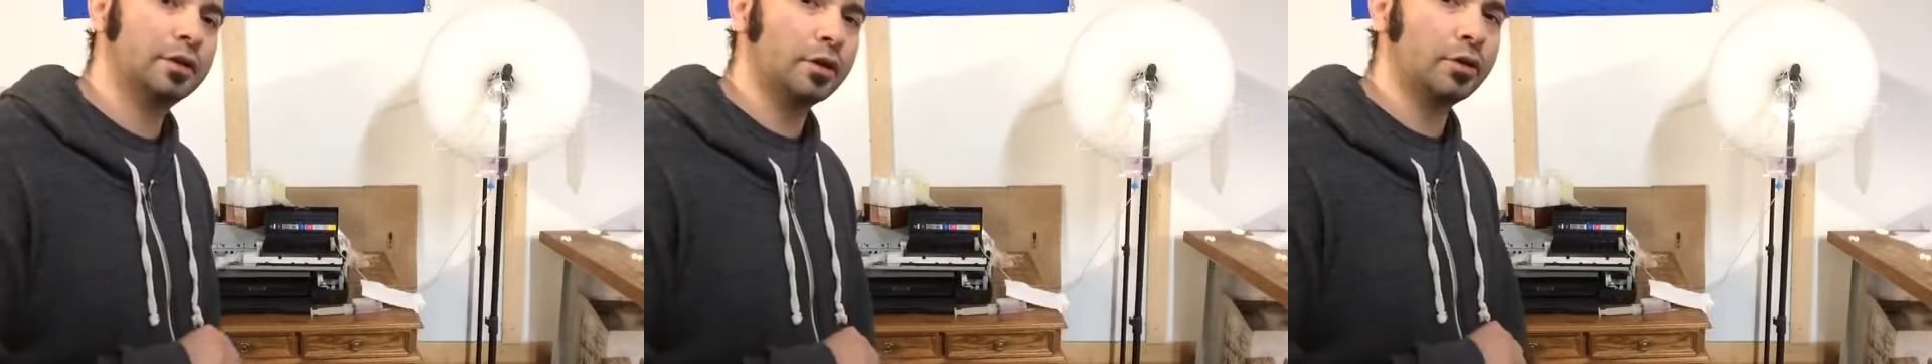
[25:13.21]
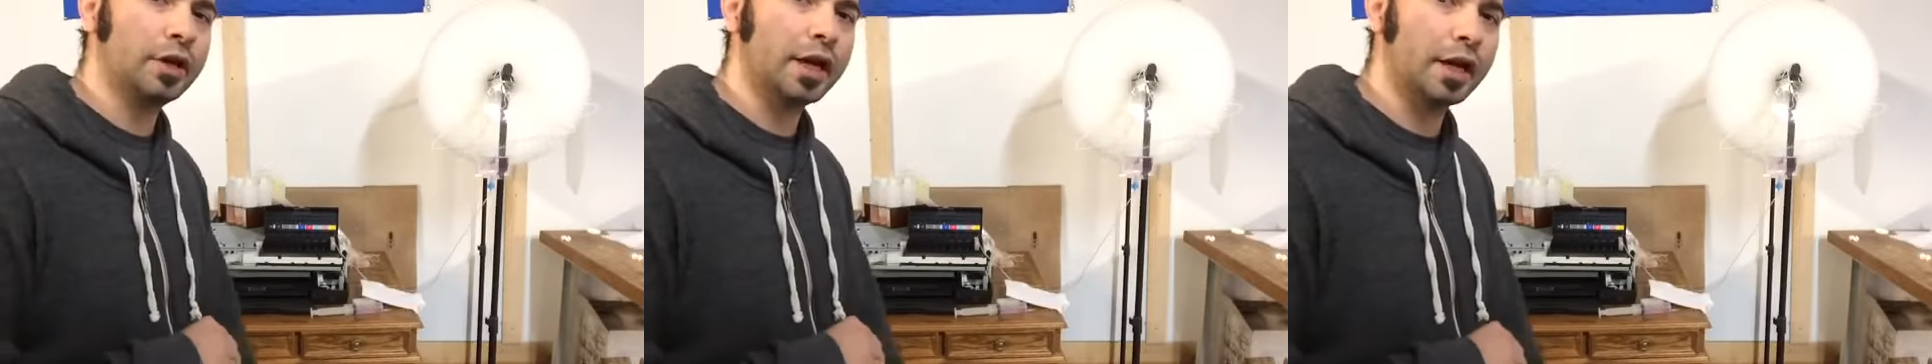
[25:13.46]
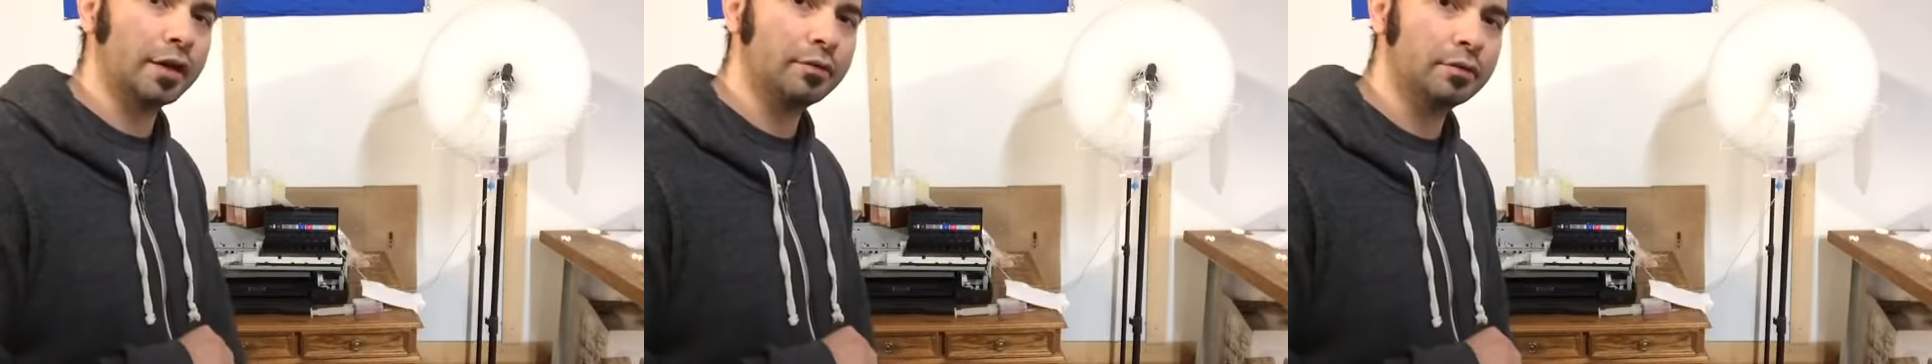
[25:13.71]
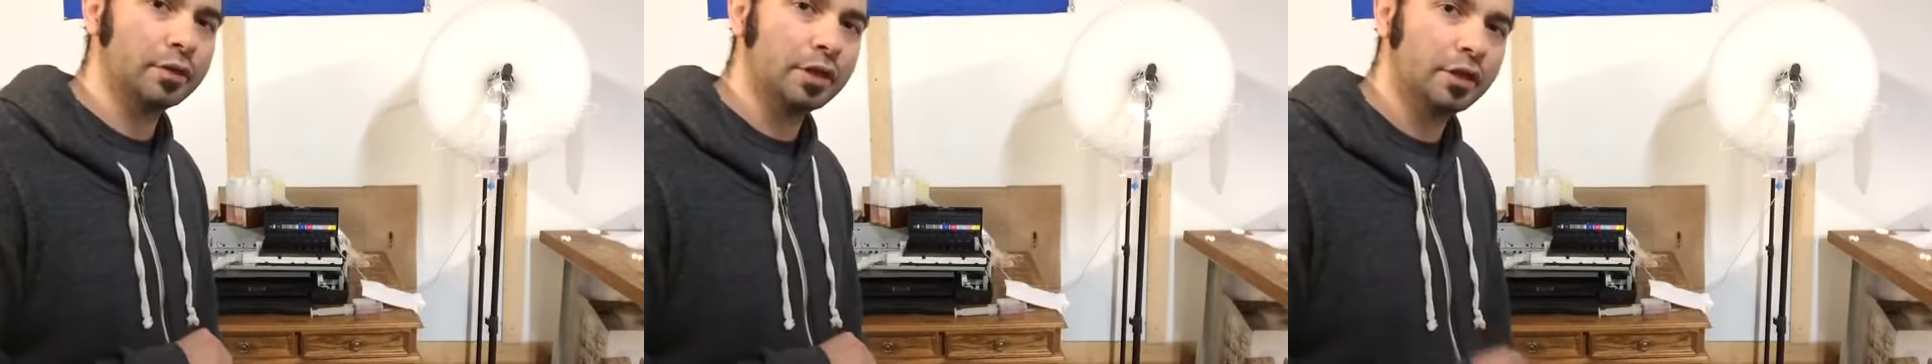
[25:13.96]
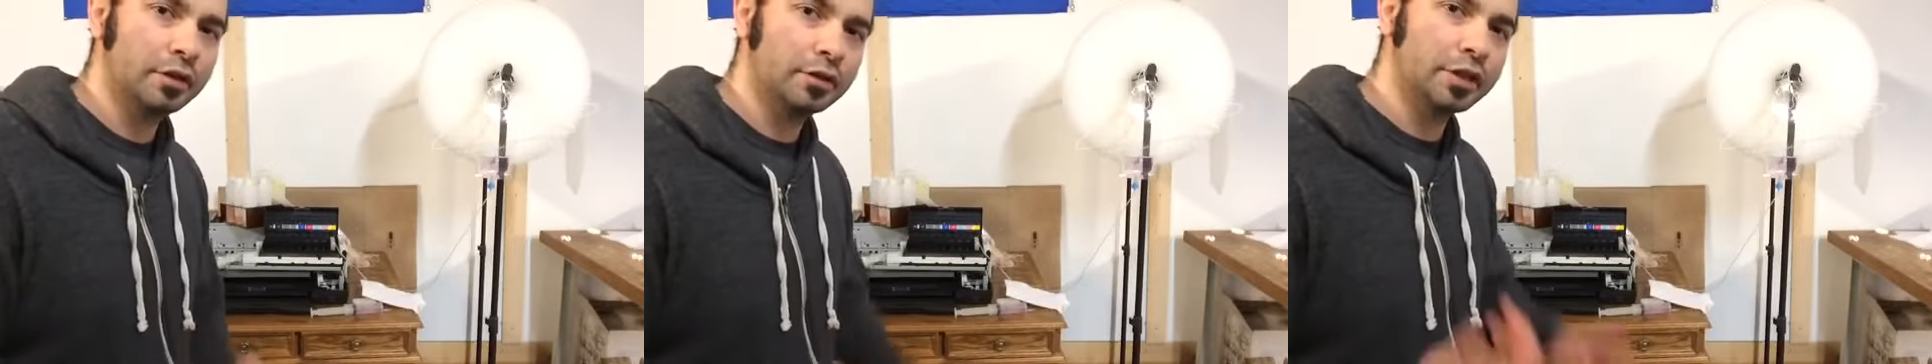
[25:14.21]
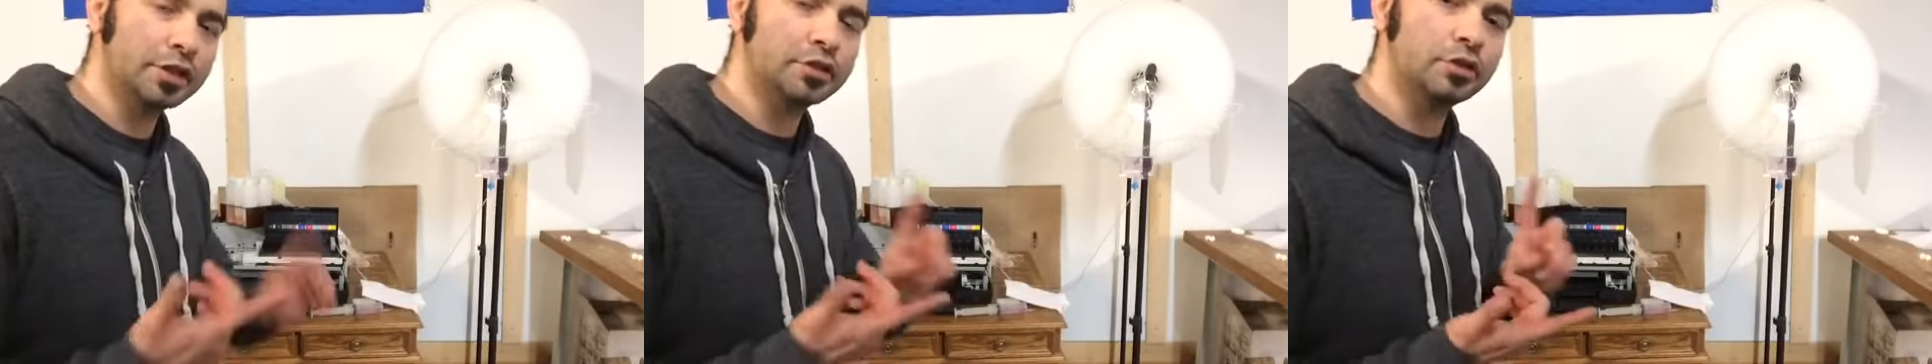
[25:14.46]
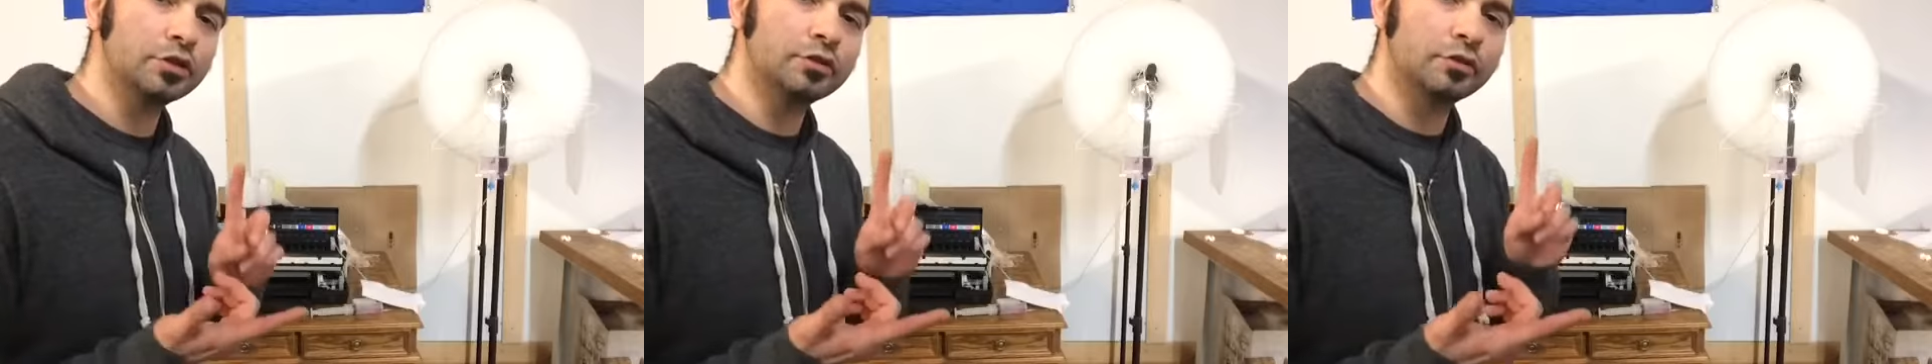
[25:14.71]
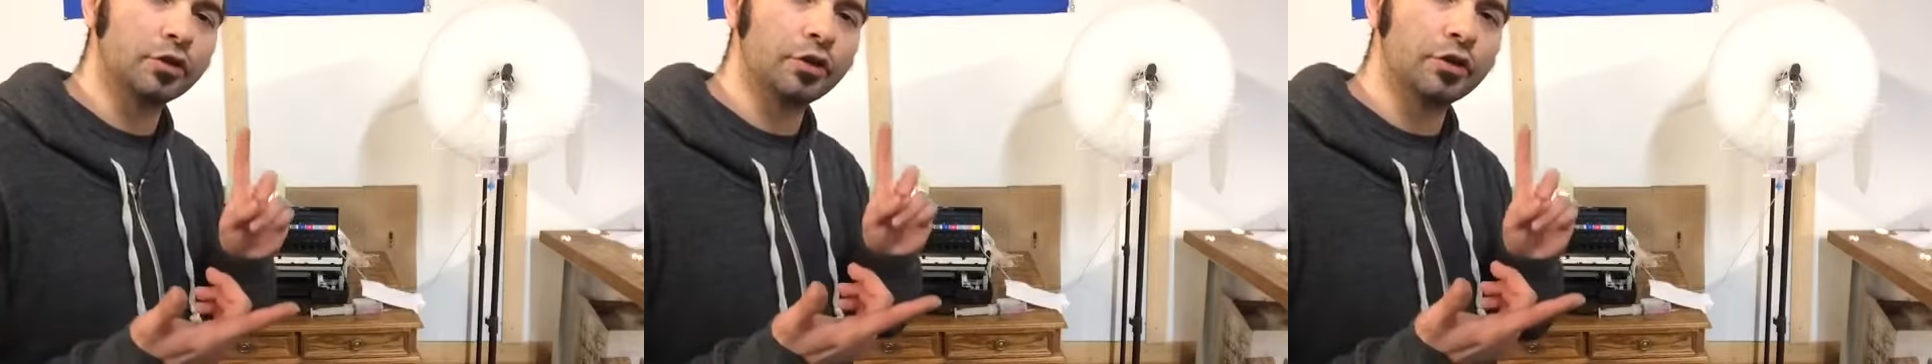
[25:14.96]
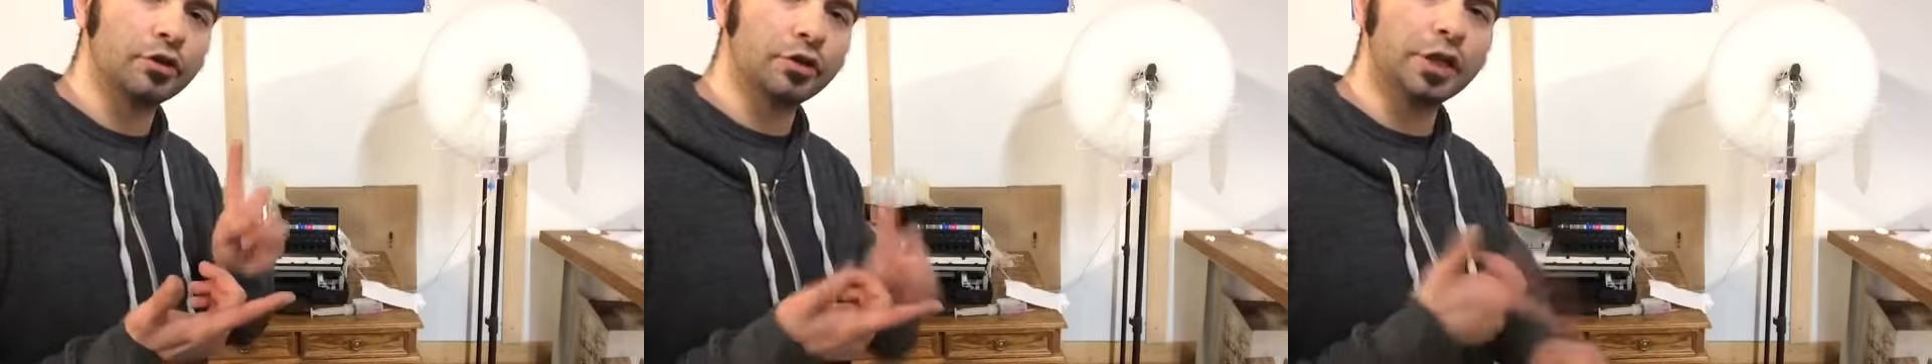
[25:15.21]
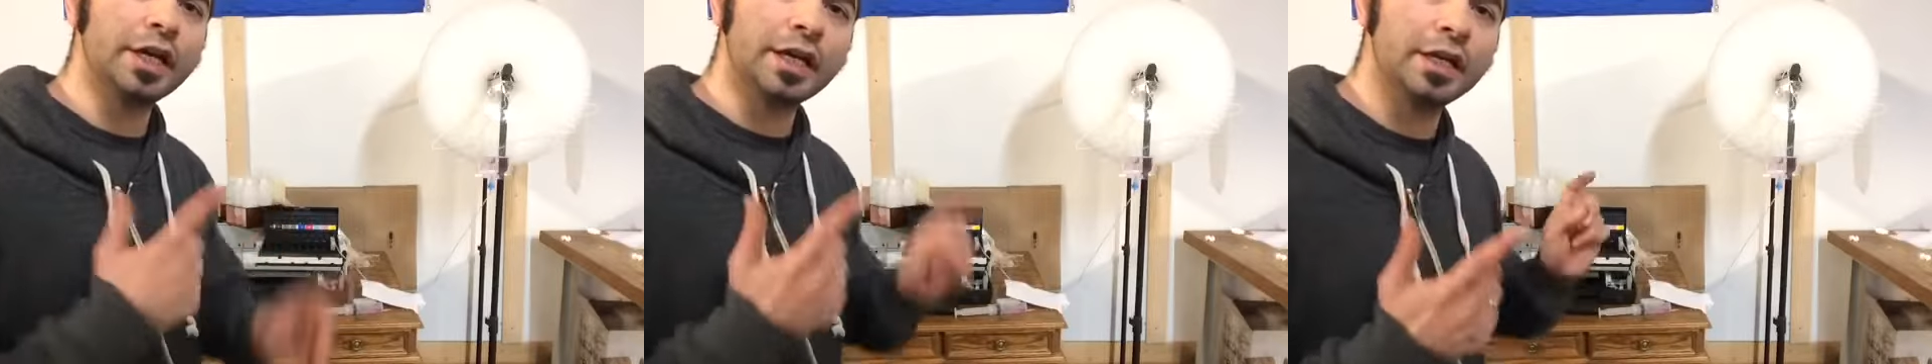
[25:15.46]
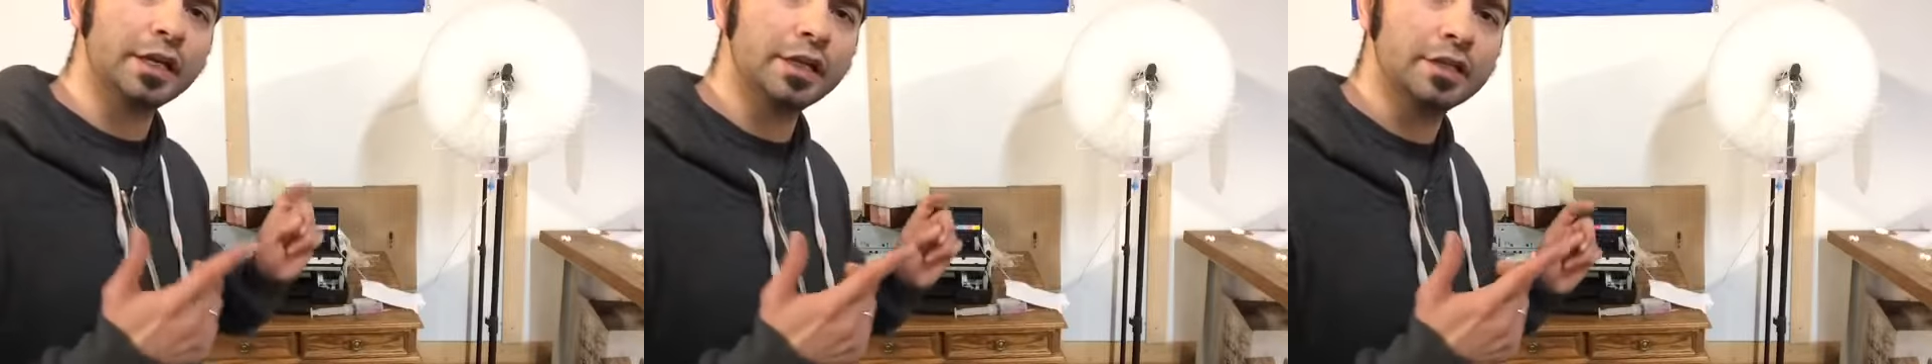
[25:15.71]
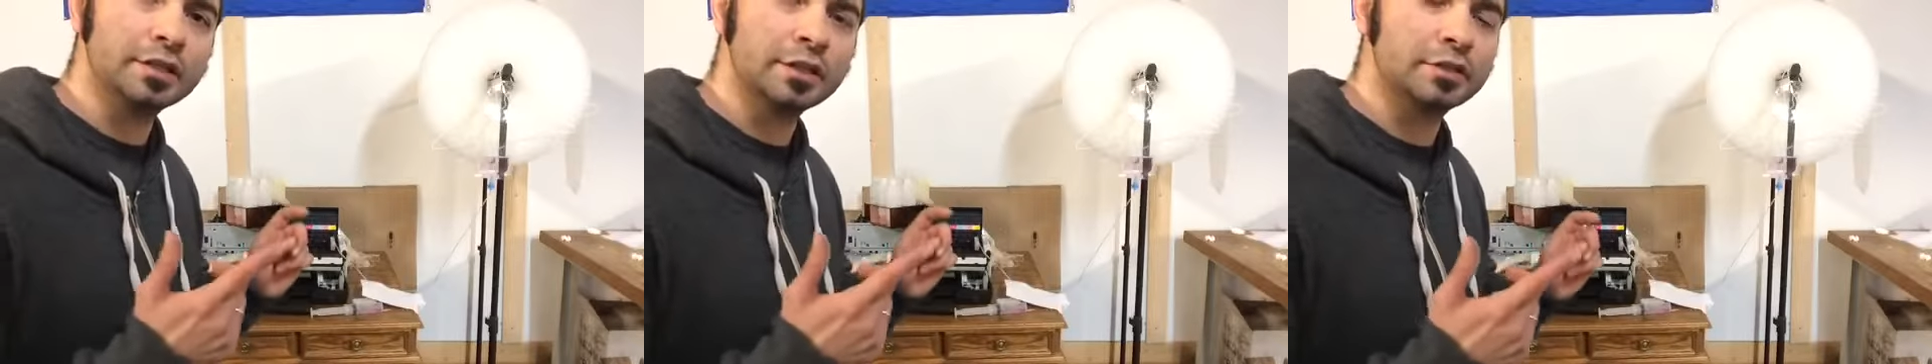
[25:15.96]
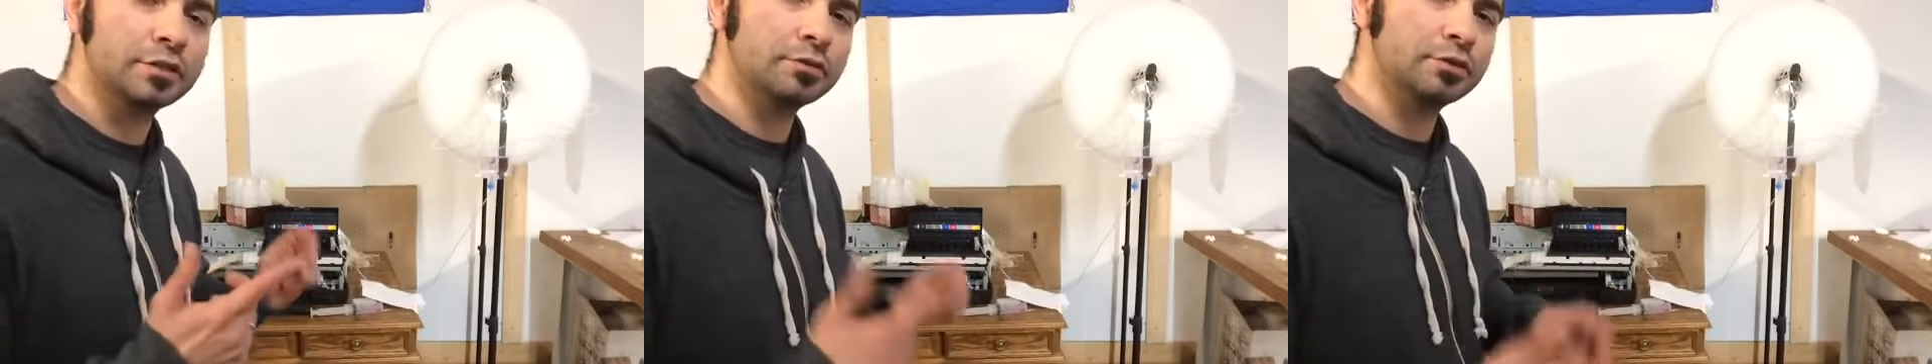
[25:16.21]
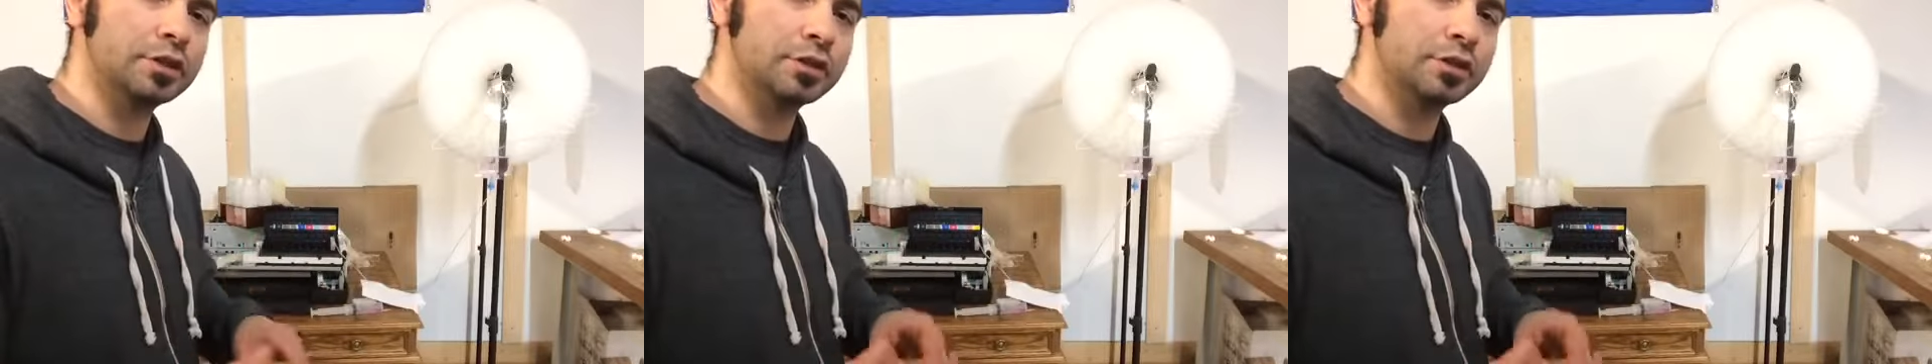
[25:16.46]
Okay, this goes for 3880 systems,